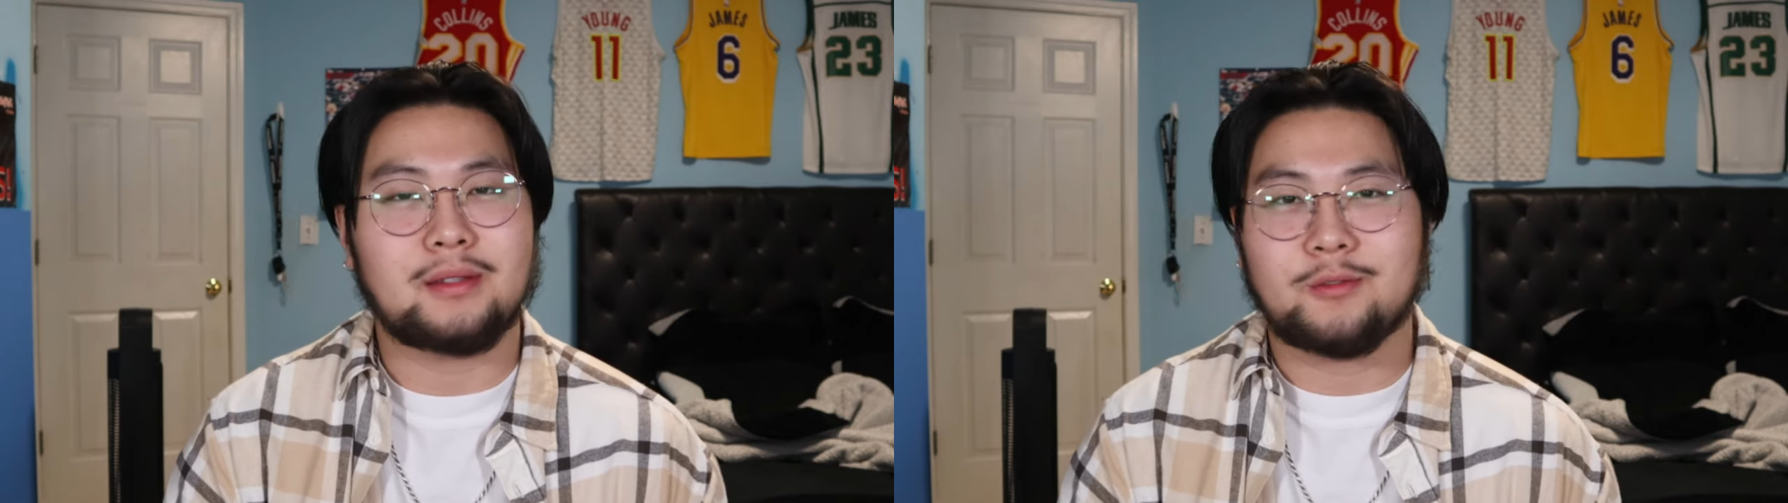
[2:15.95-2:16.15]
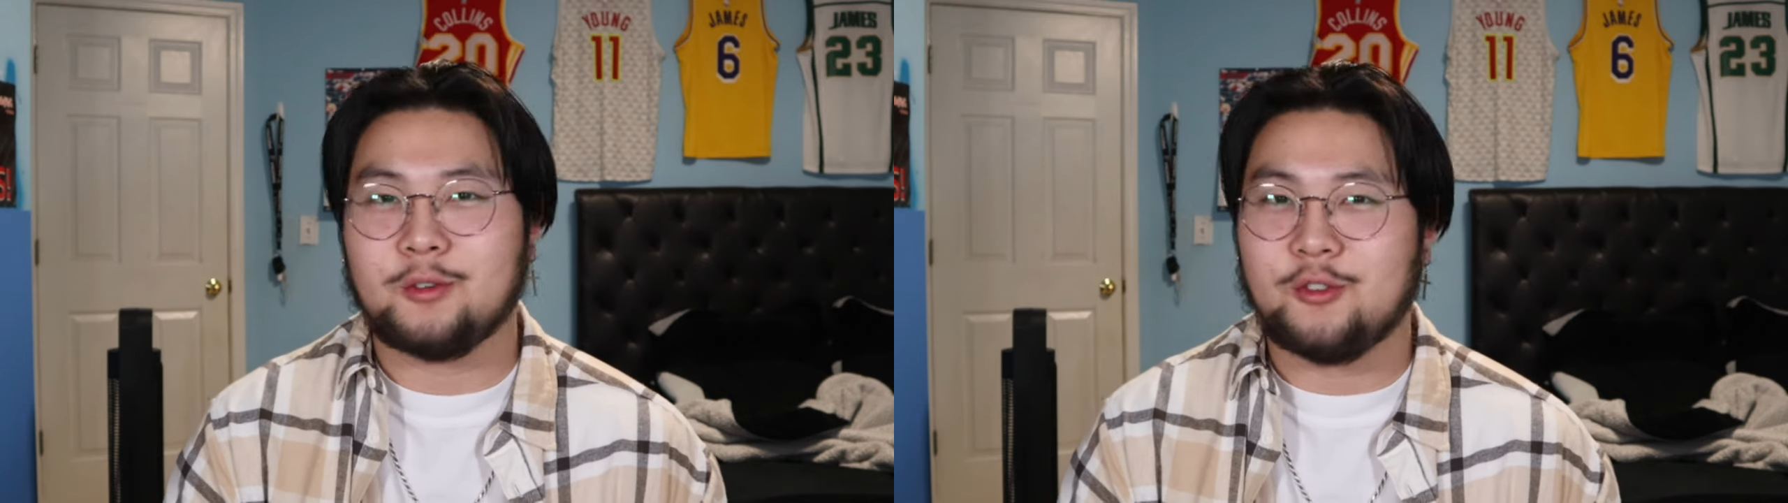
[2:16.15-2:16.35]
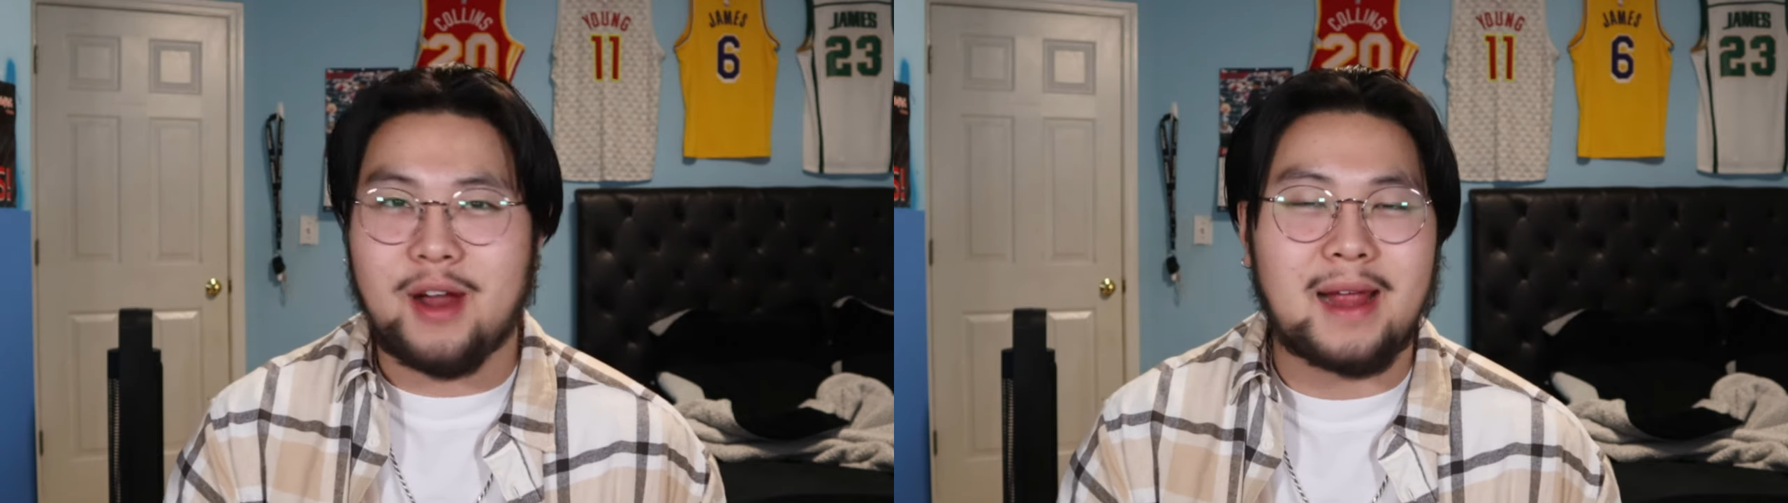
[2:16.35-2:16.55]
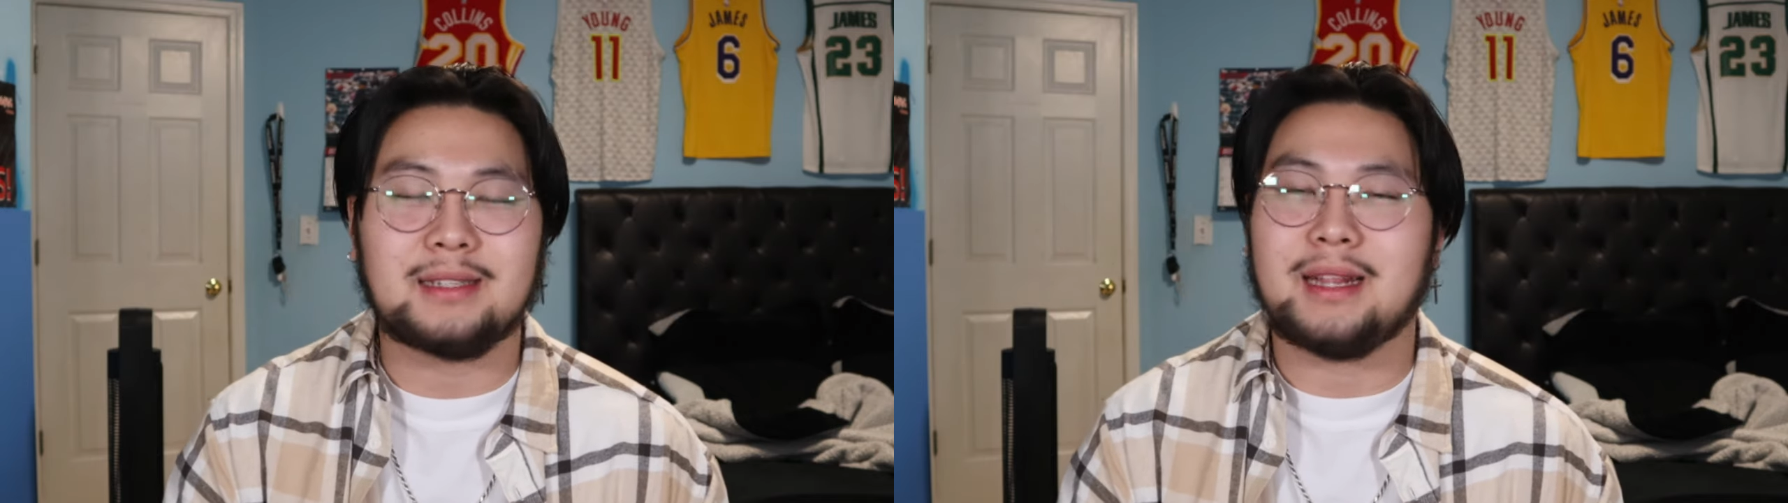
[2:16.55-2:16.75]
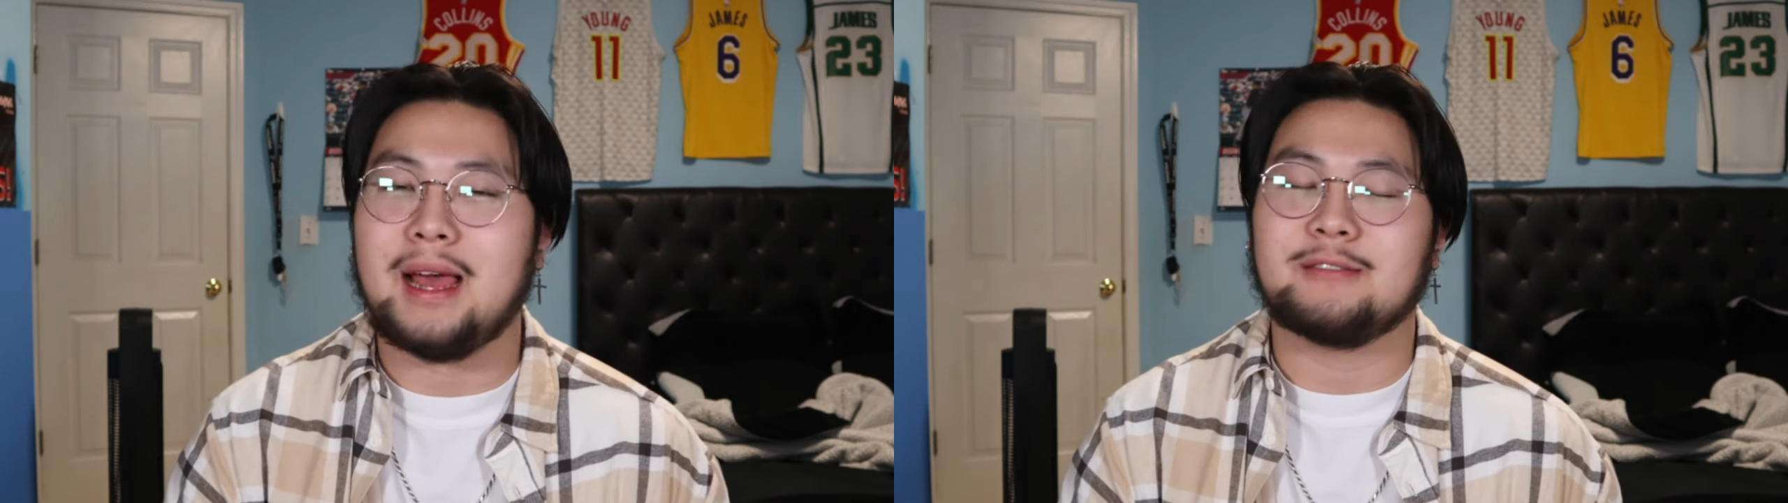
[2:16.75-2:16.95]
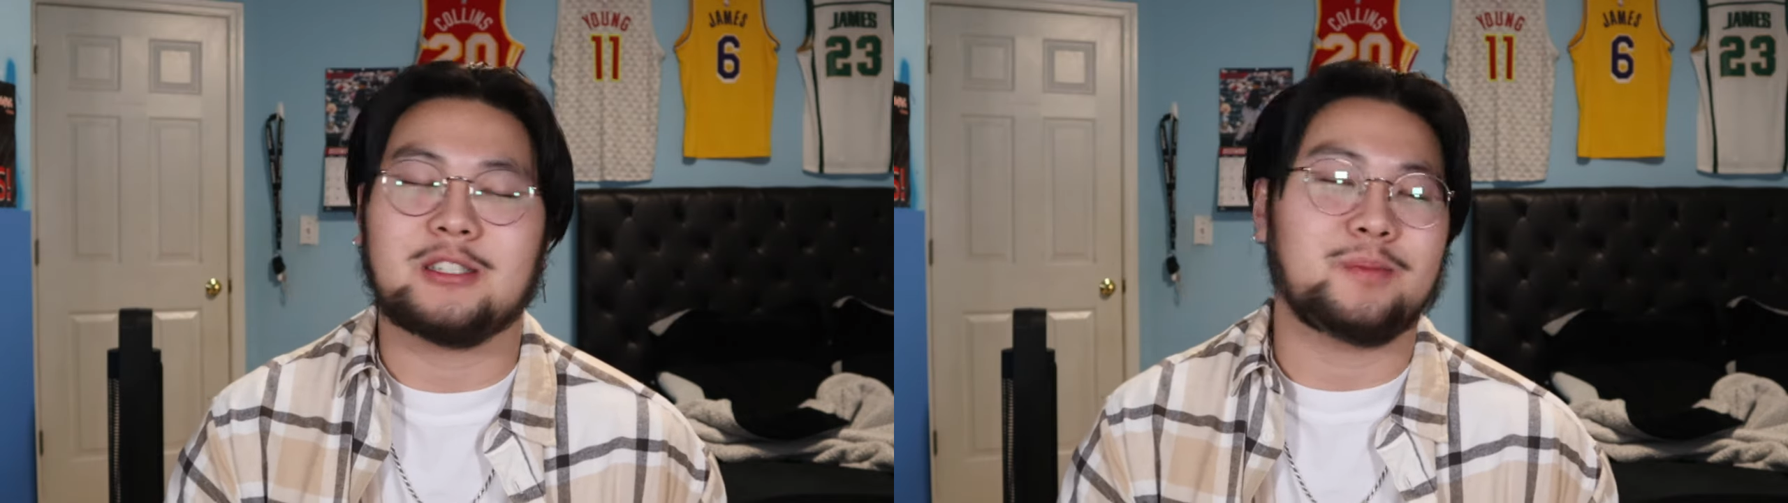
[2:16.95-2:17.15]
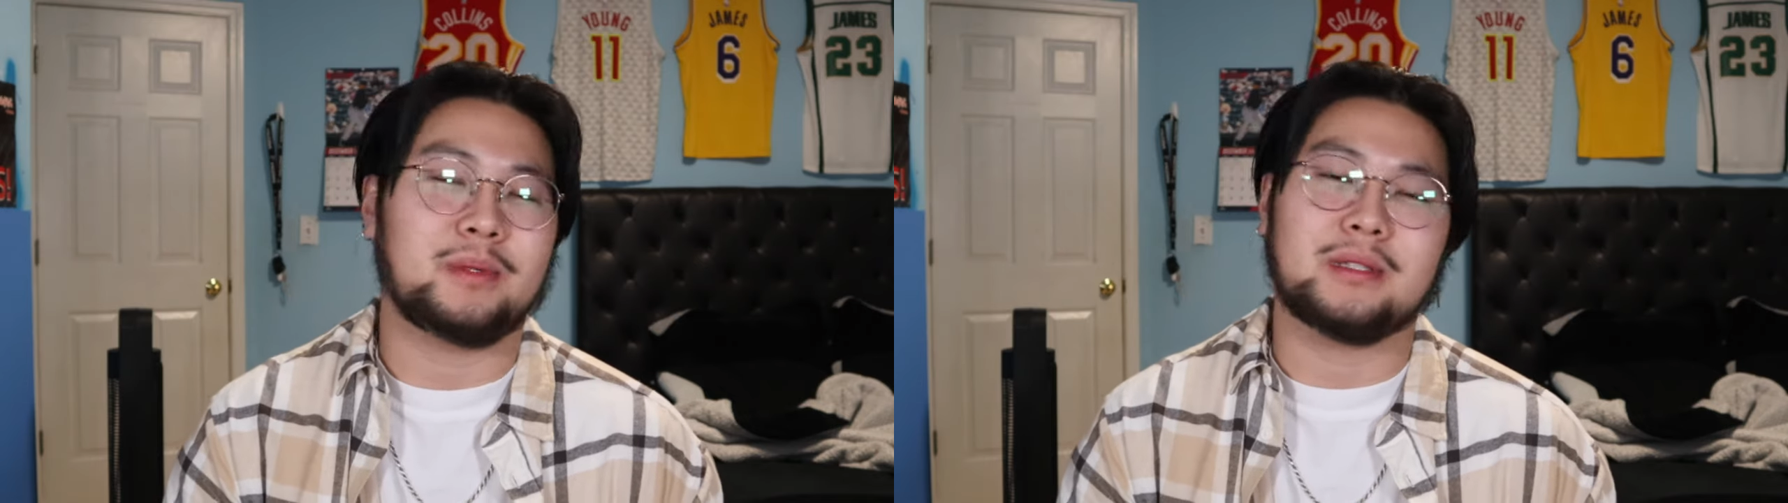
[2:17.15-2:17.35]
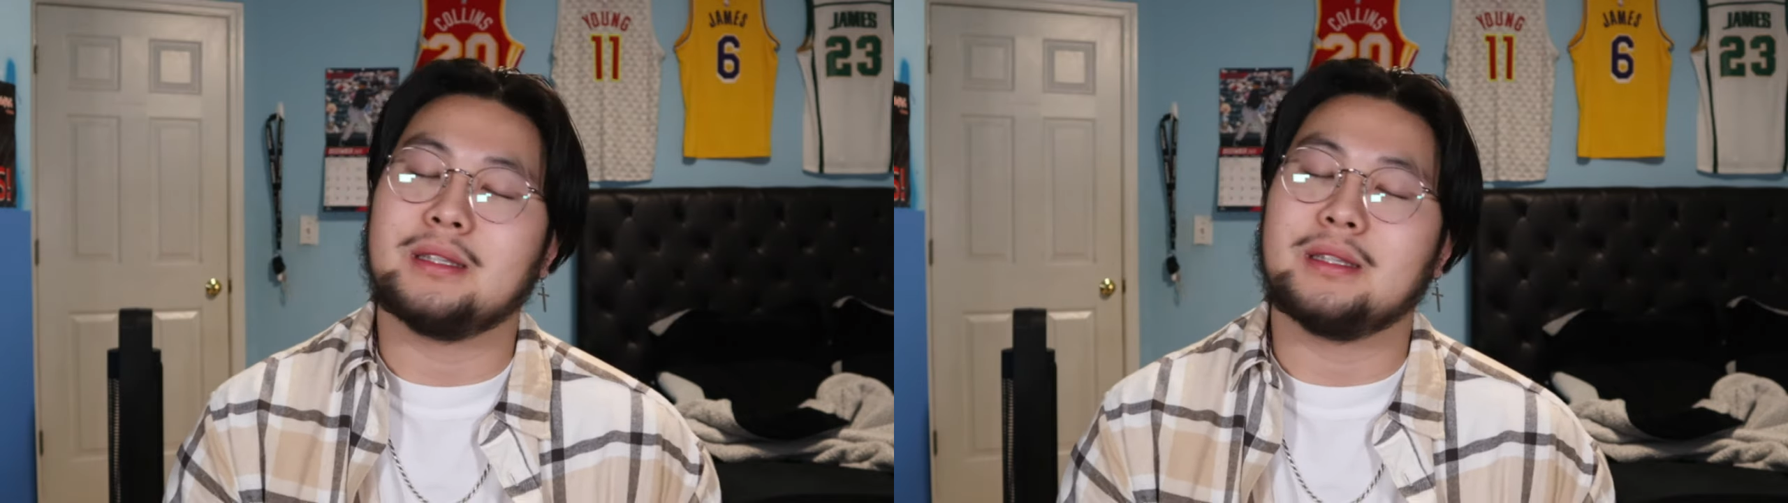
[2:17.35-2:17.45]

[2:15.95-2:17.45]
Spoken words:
grinding. I've just been,